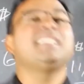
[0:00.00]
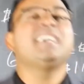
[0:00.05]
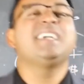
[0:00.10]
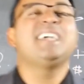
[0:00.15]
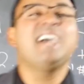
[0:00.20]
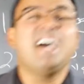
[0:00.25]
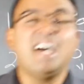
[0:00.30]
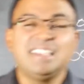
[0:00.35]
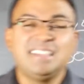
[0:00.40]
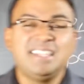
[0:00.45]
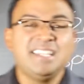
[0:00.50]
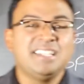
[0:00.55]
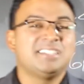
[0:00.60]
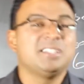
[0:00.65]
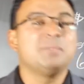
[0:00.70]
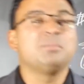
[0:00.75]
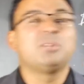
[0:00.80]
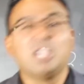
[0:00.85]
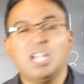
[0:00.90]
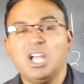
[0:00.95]
I got this.
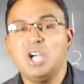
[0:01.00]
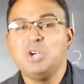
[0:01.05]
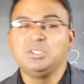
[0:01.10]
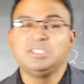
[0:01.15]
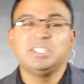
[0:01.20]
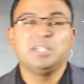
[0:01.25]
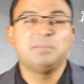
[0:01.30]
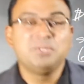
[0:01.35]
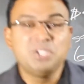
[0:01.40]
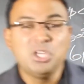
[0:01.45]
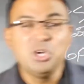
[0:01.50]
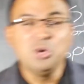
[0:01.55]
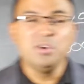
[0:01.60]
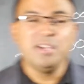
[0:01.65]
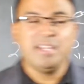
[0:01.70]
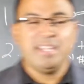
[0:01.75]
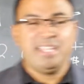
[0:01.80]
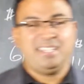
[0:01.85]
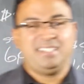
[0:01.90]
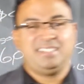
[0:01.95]
I'm closing. I'm
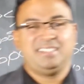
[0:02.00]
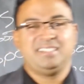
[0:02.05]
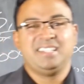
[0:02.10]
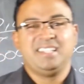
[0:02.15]
doing it.